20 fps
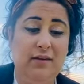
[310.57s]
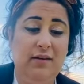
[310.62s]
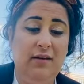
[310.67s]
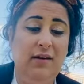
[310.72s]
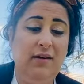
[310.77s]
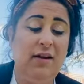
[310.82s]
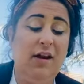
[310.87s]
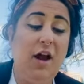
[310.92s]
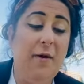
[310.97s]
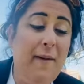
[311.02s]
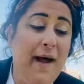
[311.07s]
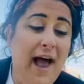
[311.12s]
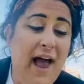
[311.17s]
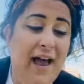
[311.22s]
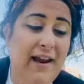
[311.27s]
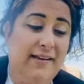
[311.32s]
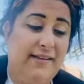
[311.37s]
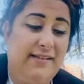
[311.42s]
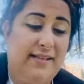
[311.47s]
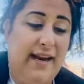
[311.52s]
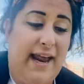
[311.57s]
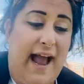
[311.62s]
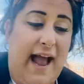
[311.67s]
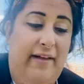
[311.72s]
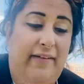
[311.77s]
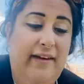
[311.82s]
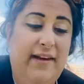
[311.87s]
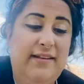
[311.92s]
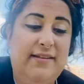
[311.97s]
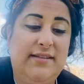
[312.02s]
Come on, said
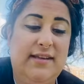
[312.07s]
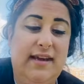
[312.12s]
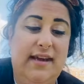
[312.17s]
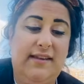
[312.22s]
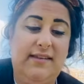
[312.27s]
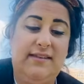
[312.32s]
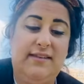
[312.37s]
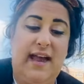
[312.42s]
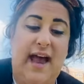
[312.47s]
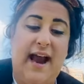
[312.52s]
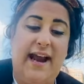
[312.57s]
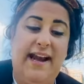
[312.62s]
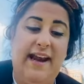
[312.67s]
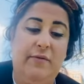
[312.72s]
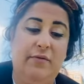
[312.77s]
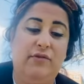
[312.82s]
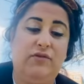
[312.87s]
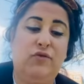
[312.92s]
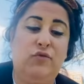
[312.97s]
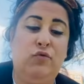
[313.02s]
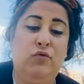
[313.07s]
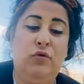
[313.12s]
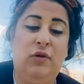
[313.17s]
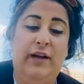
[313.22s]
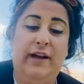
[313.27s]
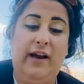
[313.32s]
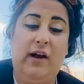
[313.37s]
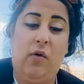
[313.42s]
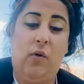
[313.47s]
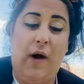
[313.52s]
Alice. Inside, it was cool
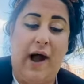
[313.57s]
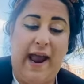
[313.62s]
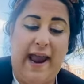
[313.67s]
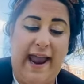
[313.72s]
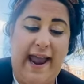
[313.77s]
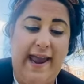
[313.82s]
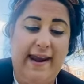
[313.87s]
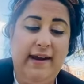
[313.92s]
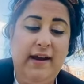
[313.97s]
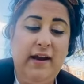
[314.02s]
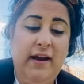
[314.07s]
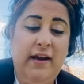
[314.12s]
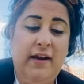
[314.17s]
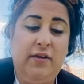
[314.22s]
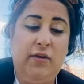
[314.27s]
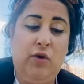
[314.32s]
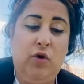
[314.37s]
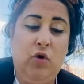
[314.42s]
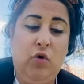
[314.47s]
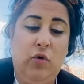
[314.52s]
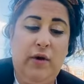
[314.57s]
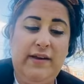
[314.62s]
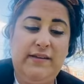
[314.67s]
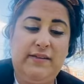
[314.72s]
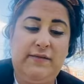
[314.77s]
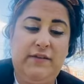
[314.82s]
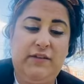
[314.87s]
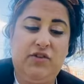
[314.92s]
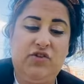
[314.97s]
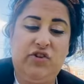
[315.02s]
and quiet. The noise of
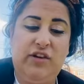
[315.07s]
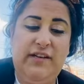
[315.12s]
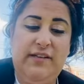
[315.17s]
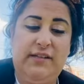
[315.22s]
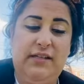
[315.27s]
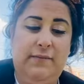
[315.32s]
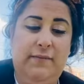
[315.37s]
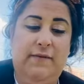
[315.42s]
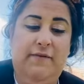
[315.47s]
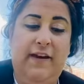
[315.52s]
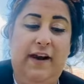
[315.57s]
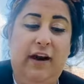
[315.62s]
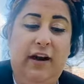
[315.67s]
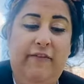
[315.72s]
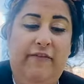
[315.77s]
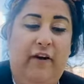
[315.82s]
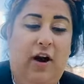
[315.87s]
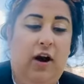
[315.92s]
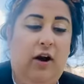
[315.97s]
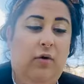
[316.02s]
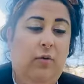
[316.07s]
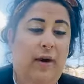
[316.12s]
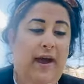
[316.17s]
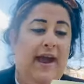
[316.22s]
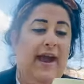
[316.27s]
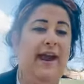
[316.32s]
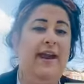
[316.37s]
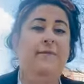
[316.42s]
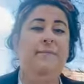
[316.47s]
the street seemed very far away.